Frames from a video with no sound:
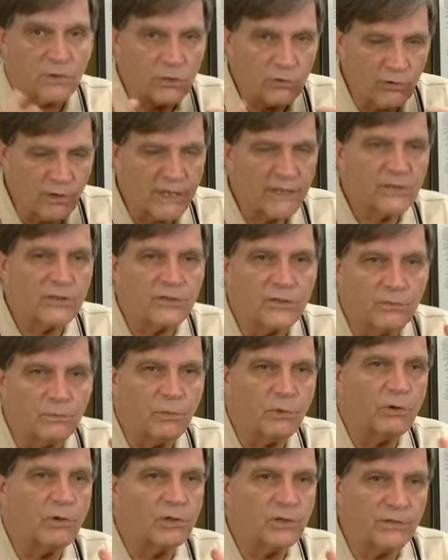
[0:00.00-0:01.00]
the greater the
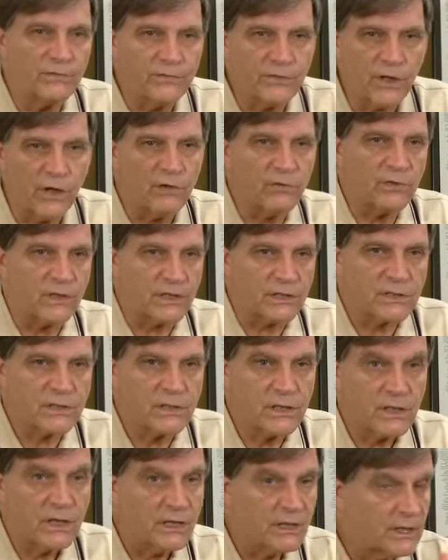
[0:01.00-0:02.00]
pull of
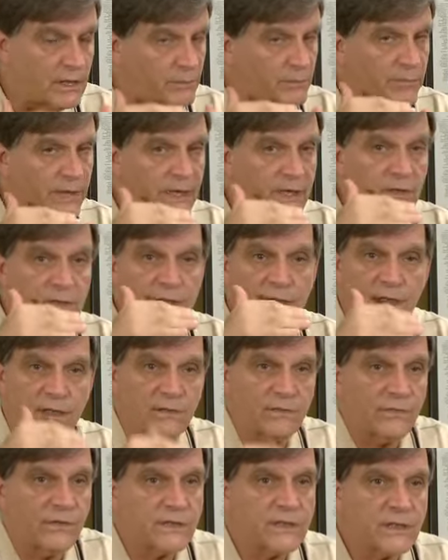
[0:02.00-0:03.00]
tonus. The bigger the
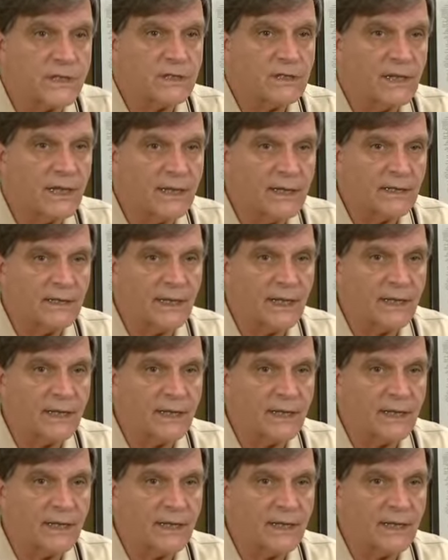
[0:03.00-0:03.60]
difference in leg